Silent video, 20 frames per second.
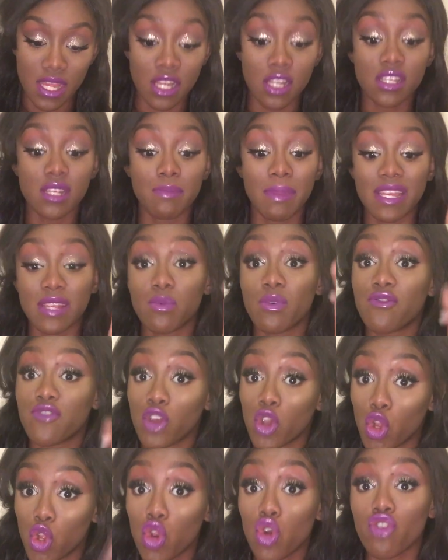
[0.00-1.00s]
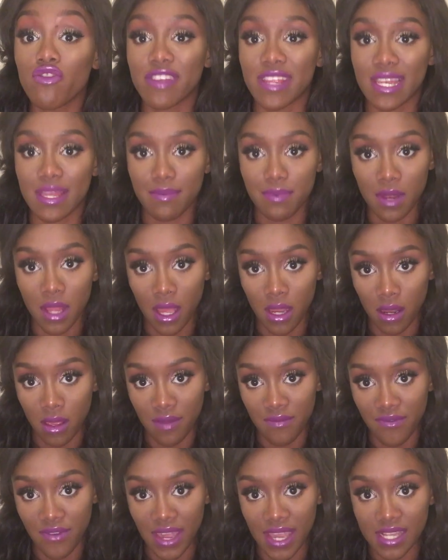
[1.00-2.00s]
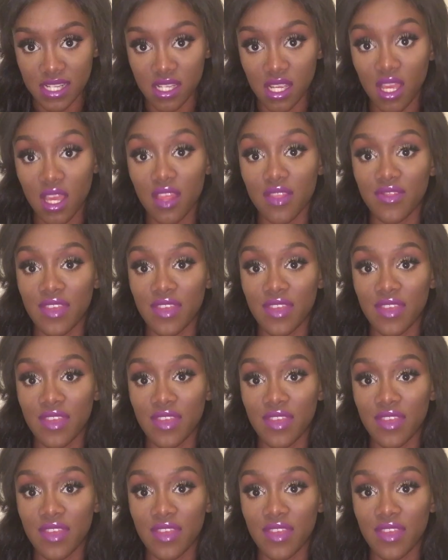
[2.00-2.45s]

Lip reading: It looks amazing with the glory lip liner, in fact.